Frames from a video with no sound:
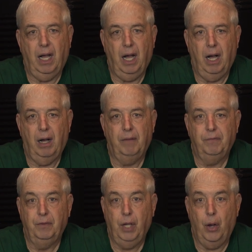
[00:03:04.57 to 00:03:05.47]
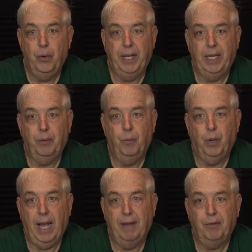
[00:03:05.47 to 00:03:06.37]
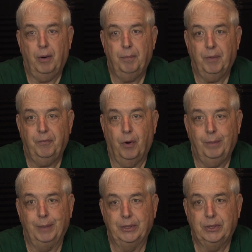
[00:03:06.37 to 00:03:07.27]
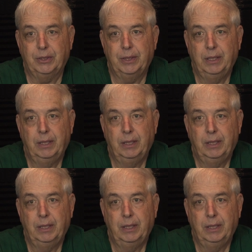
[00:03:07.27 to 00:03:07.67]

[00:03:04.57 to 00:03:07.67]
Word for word: of loading will have on performance.